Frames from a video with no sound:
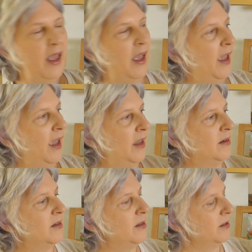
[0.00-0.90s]

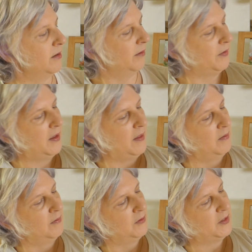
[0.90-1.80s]
and there are
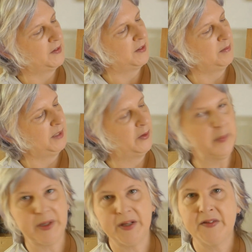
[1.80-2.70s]
just some little
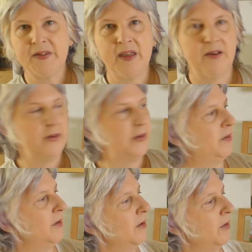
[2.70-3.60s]
birds there
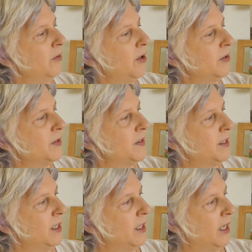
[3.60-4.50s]
on the
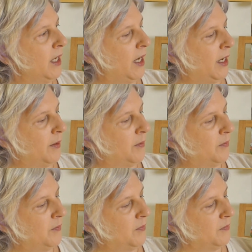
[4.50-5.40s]
rocks,
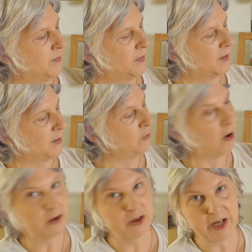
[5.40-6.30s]
some
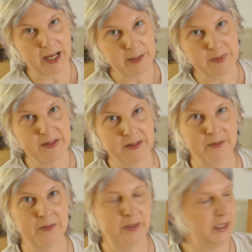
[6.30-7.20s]
rock shapes,
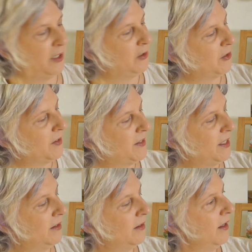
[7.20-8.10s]
really
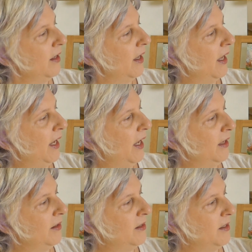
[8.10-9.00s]
interesting,
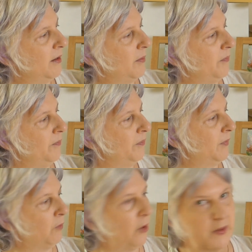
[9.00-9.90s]
and
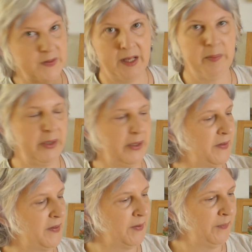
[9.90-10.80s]
rocks and
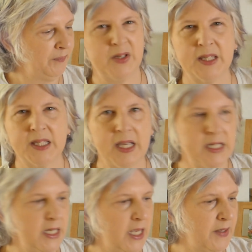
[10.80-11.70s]
birds. Just
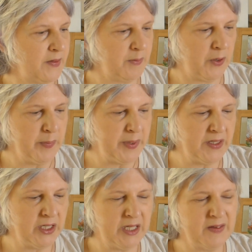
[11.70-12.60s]
sketching out some
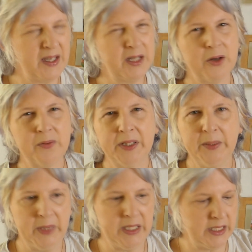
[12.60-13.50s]
compositions. It got
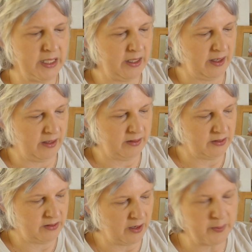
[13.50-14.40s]
really windy
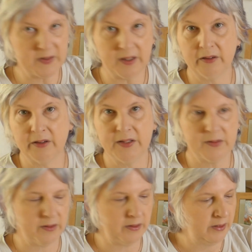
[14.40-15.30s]
and I was hungry,
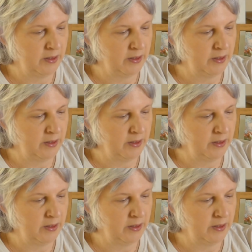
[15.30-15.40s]
so